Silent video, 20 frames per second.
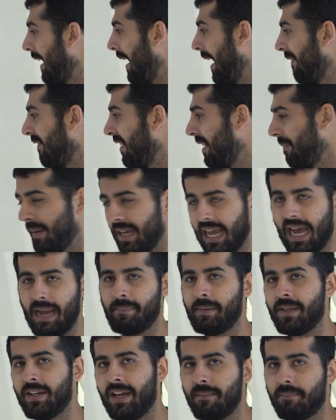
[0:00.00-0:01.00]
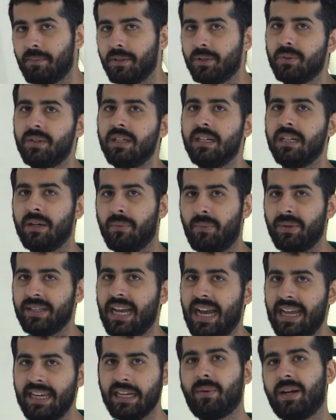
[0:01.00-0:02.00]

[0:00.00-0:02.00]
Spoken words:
and we'd be happy to help you with any